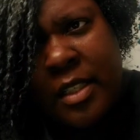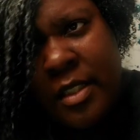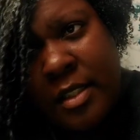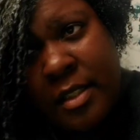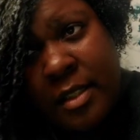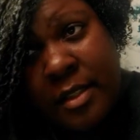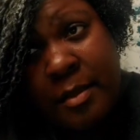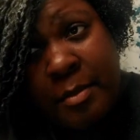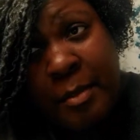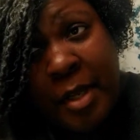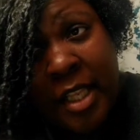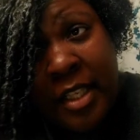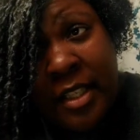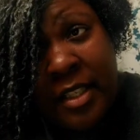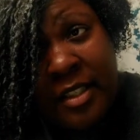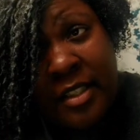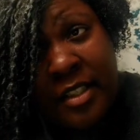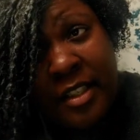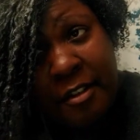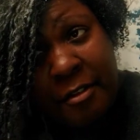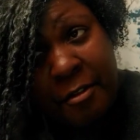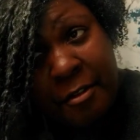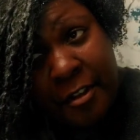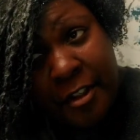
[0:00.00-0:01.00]
Smell is
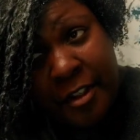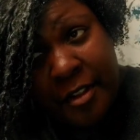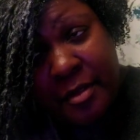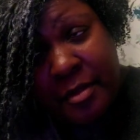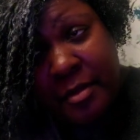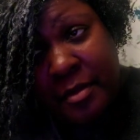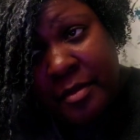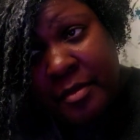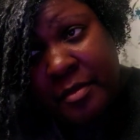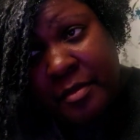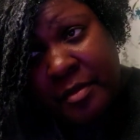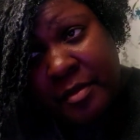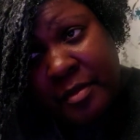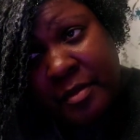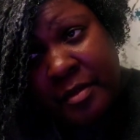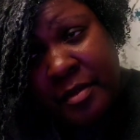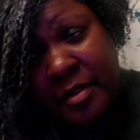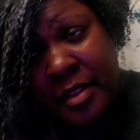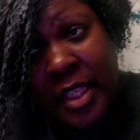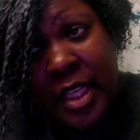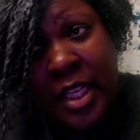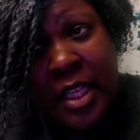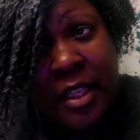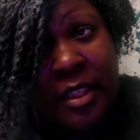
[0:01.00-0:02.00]
different.
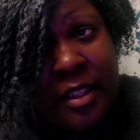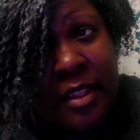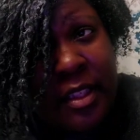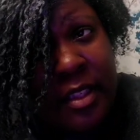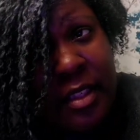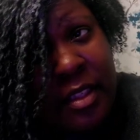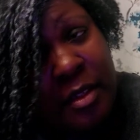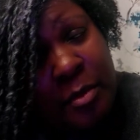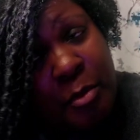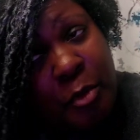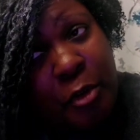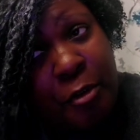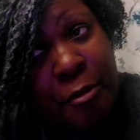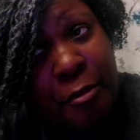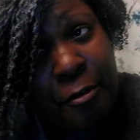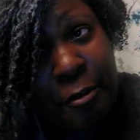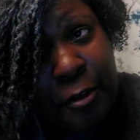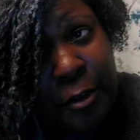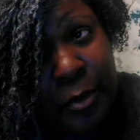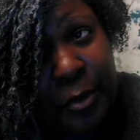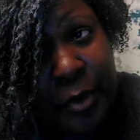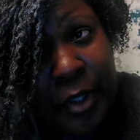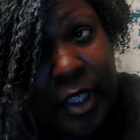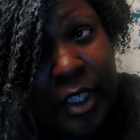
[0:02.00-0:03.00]
This is more
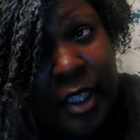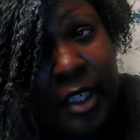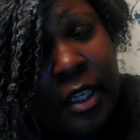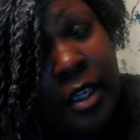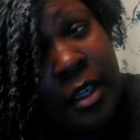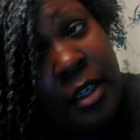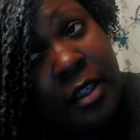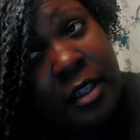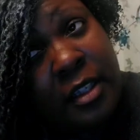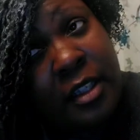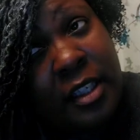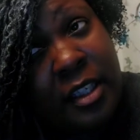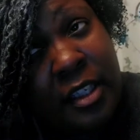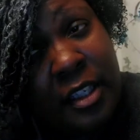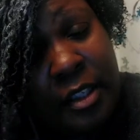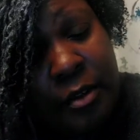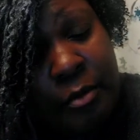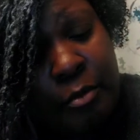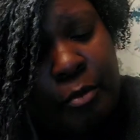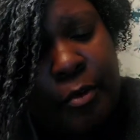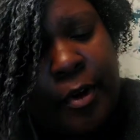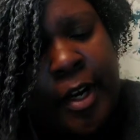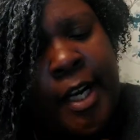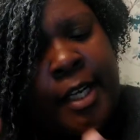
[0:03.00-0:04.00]
fruity. The
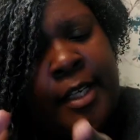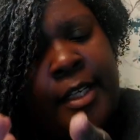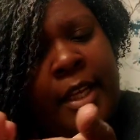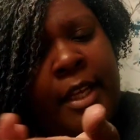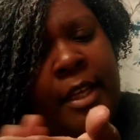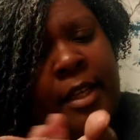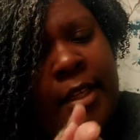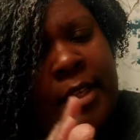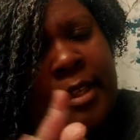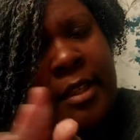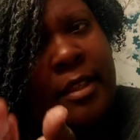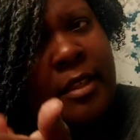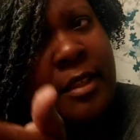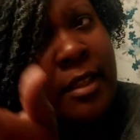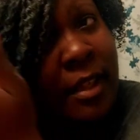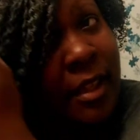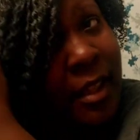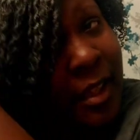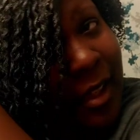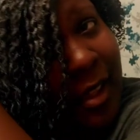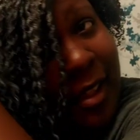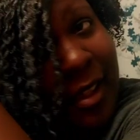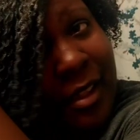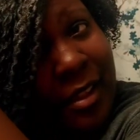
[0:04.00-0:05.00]
red can
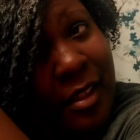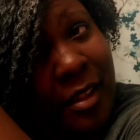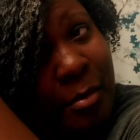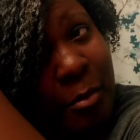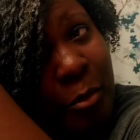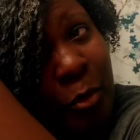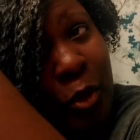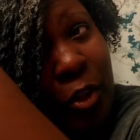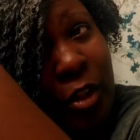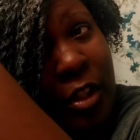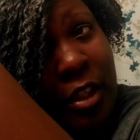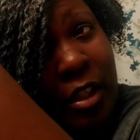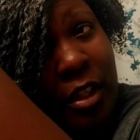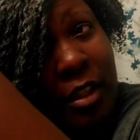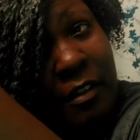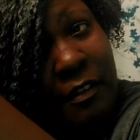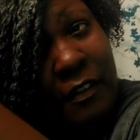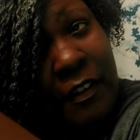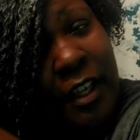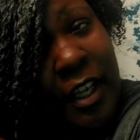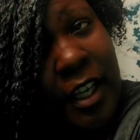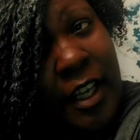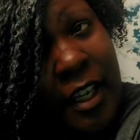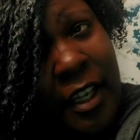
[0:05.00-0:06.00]
has more
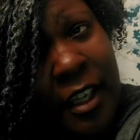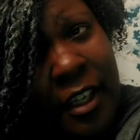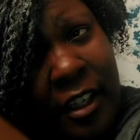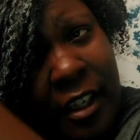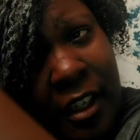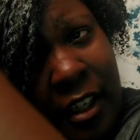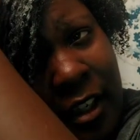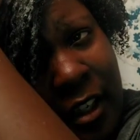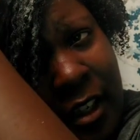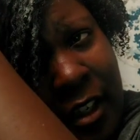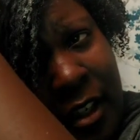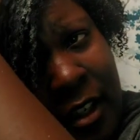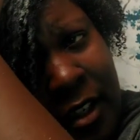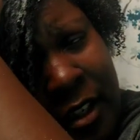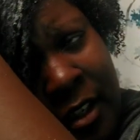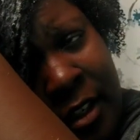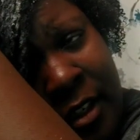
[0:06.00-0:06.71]
of a